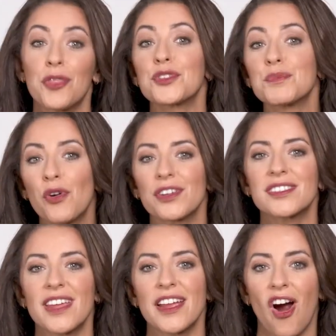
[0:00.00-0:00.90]
There's more to
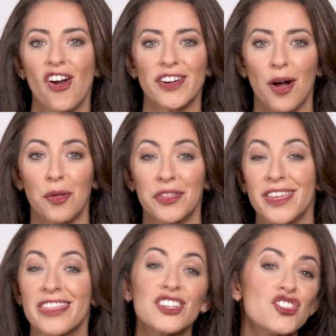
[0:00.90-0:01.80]
staying heart
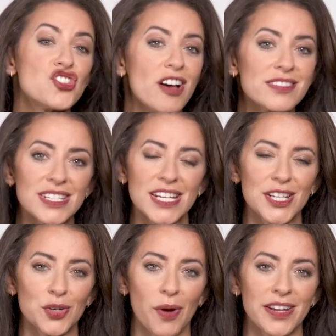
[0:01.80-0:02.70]
healthy than just
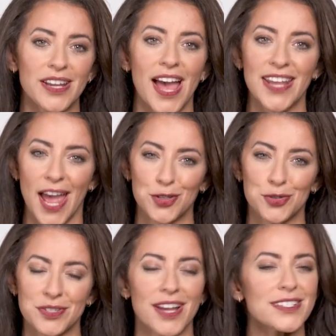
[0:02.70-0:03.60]
eating right and
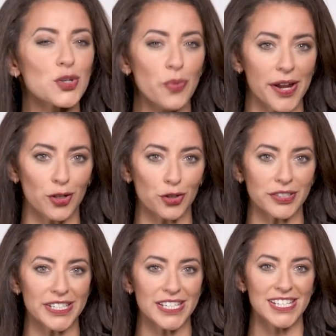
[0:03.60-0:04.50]
exercising
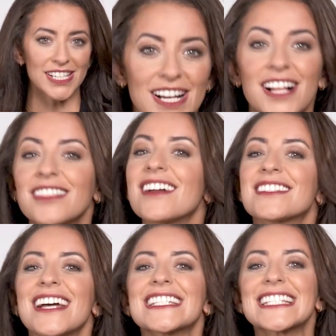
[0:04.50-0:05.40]
regularly. Let's
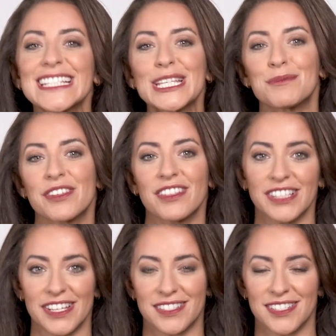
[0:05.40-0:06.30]
add sleep to the
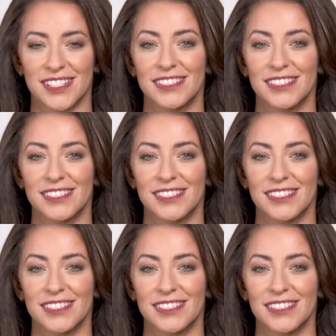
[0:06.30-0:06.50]
list.